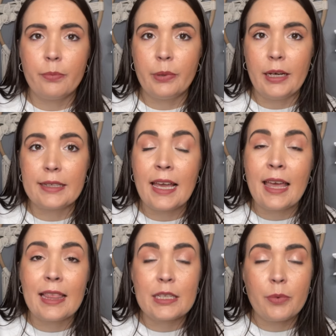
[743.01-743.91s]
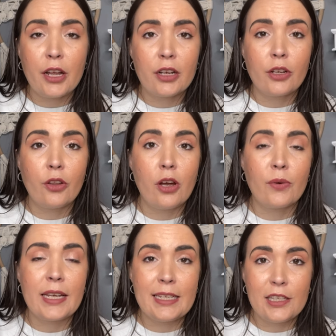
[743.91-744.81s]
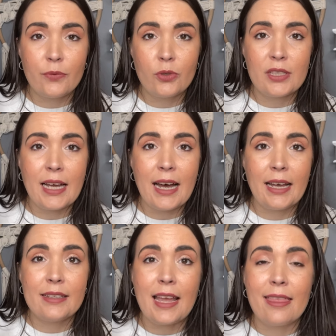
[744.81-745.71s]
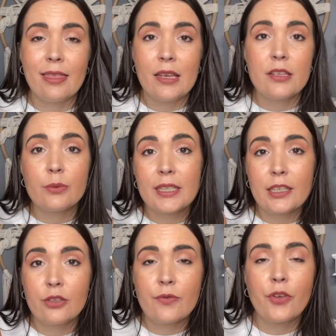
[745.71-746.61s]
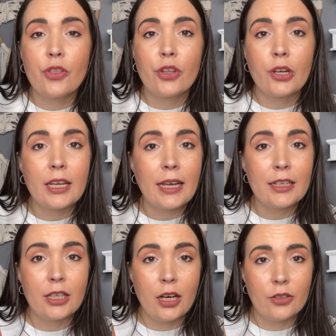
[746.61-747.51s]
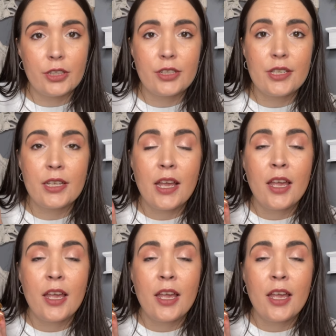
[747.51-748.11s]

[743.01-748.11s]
but this product alone is full size and this retails for $38.